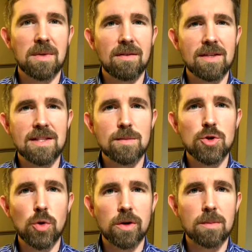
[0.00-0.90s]
giving some
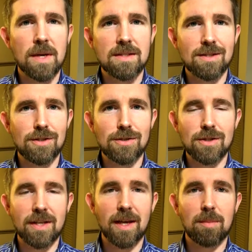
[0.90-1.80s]
shorter messages
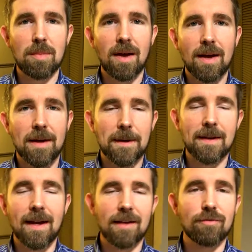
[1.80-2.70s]
today
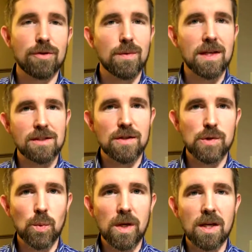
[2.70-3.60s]
and for the rest of
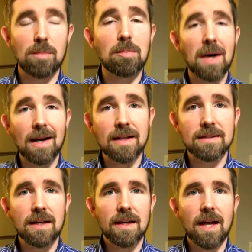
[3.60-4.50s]
this week.
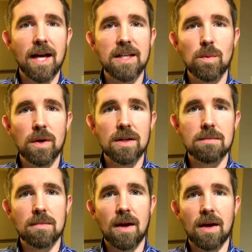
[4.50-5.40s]
But I did
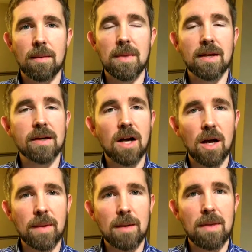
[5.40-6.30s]
want to make a
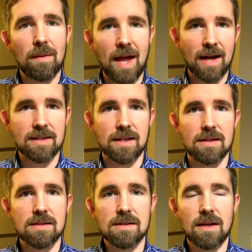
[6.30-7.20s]
comment about
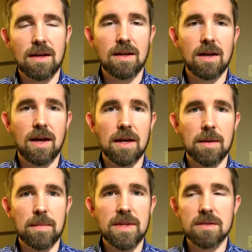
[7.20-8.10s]
accents.
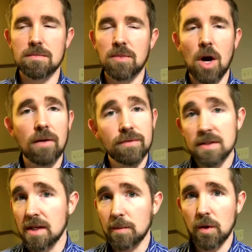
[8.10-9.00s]
This
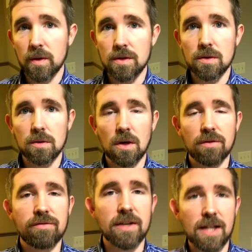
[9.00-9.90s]
conference that I'm going to,
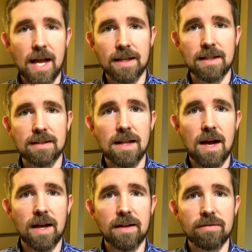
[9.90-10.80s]
called Funnel Hacking
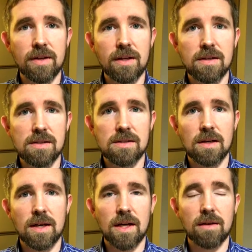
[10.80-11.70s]
Live, is
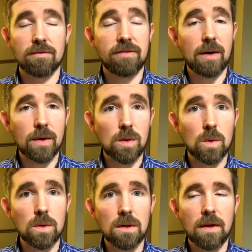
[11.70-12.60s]
very
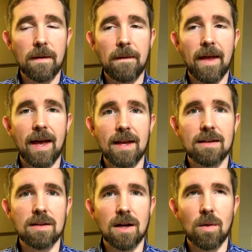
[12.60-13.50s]
cool.
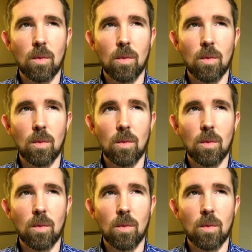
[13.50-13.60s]
And